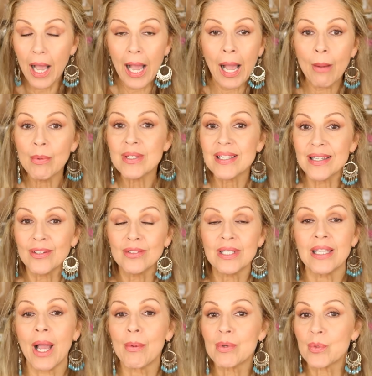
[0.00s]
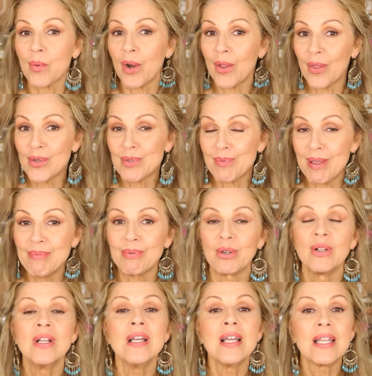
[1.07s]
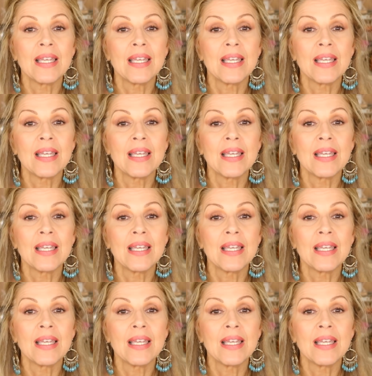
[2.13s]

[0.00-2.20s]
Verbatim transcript: I was guilty. I was one of those people.